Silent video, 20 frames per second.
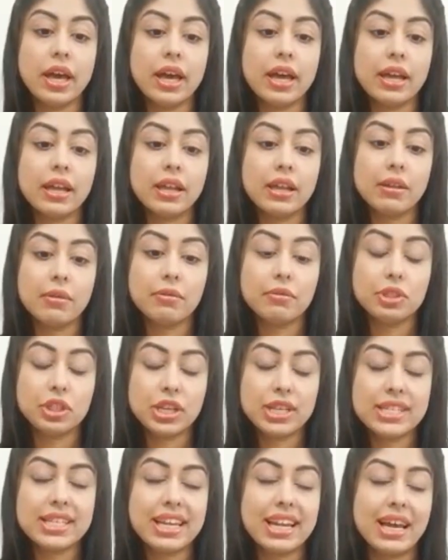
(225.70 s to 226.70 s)
Chest
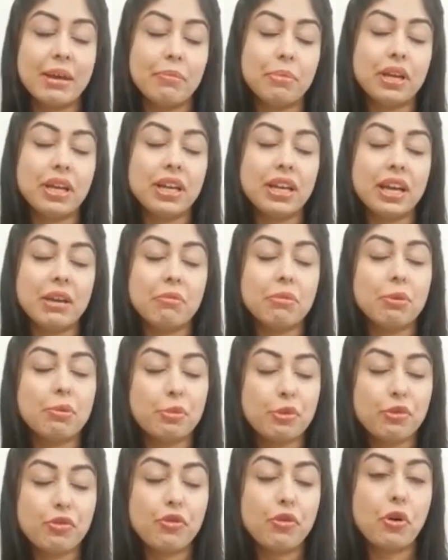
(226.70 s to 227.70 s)
clapping can be
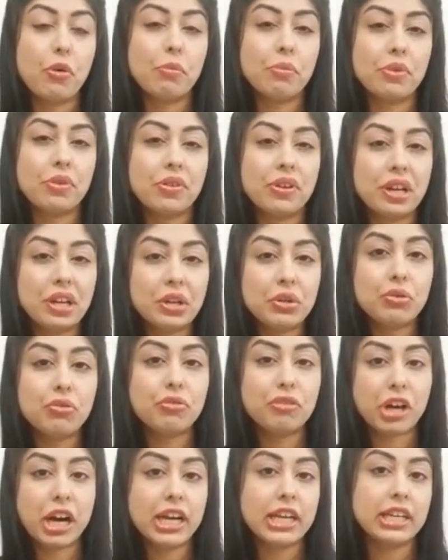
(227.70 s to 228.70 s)
performed 3 to
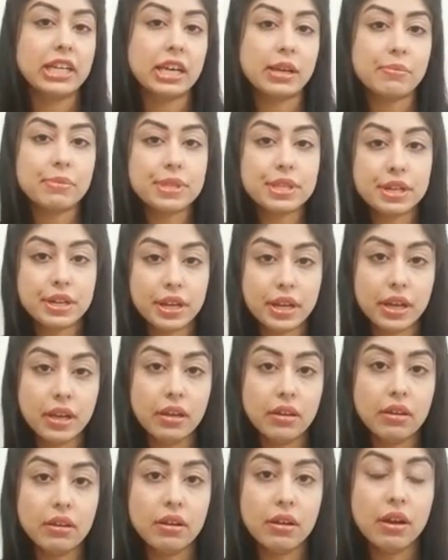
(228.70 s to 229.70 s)
5 times a day,
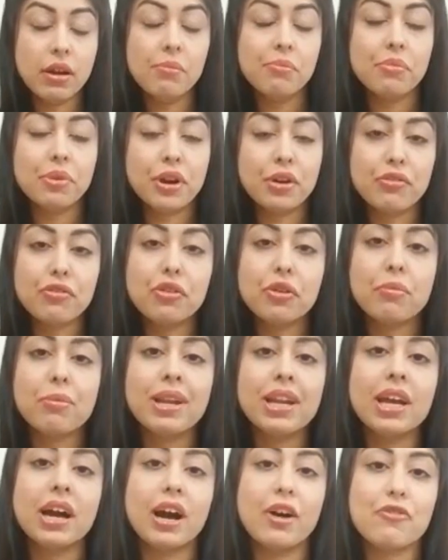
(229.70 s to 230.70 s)
preferably
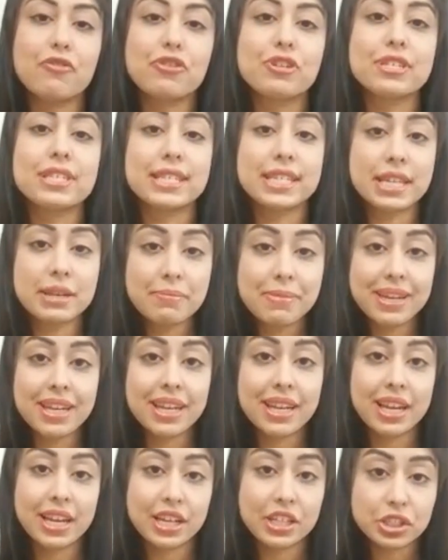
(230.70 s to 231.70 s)
after steam
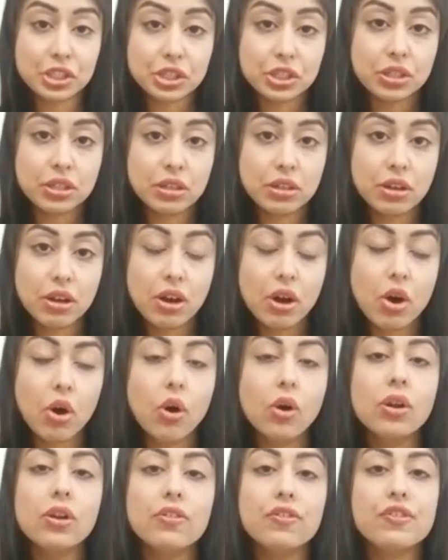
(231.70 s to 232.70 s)
inhalation or
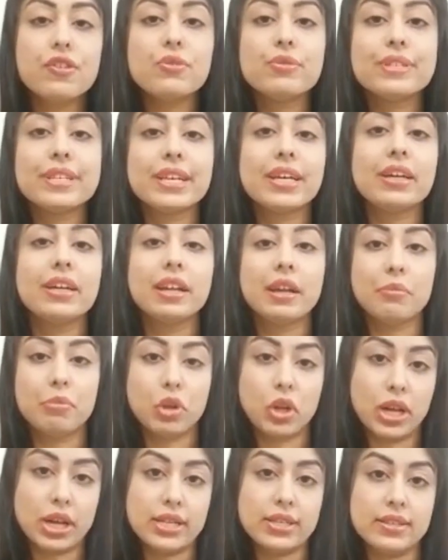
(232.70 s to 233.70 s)
if using a
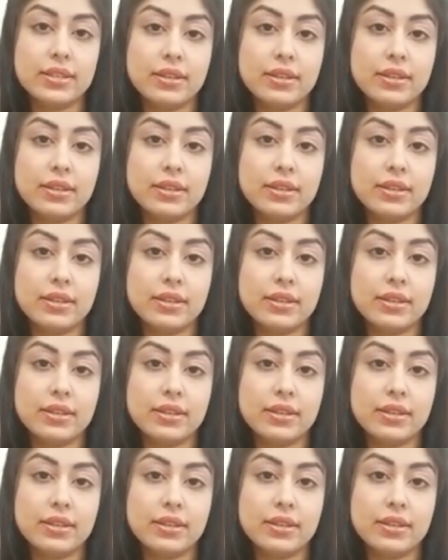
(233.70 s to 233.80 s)
nebulizer.